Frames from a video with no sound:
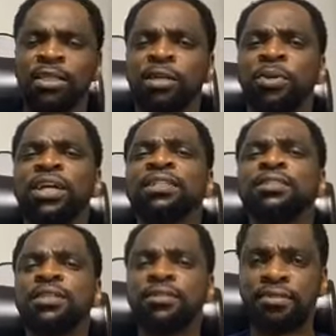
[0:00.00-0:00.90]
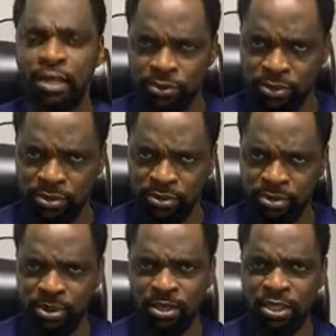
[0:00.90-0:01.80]
I think about 88,000.
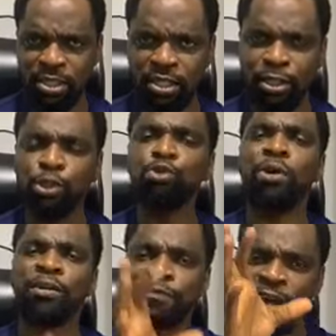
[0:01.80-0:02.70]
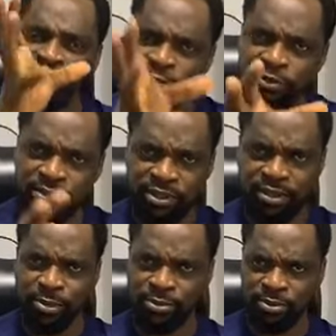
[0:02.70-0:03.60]
You are
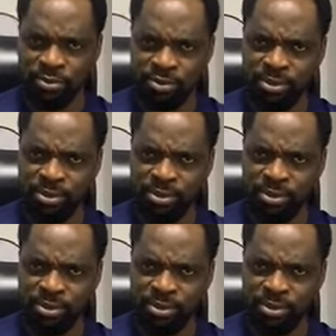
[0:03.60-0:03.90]
500,000.